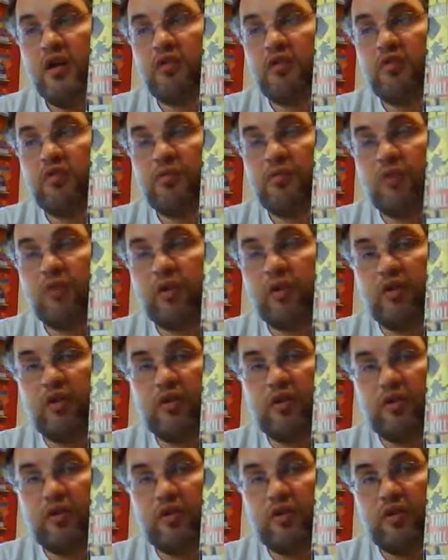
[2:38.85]

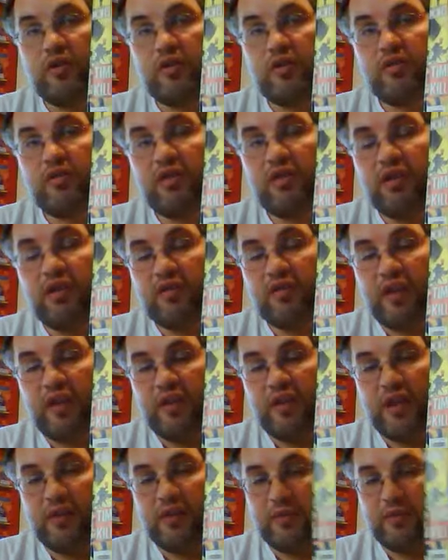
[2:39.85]
spoiler tease at
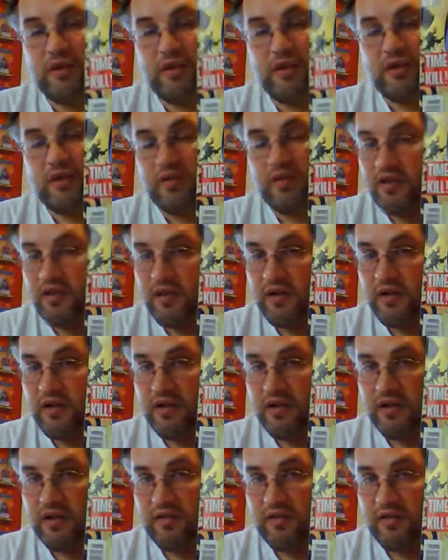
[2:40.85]
then. But it, is, it
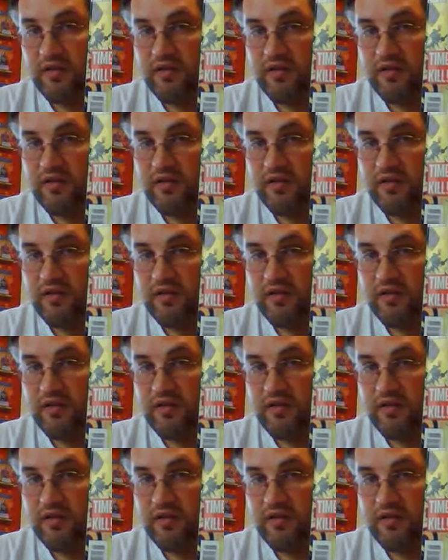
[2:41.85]
isn't.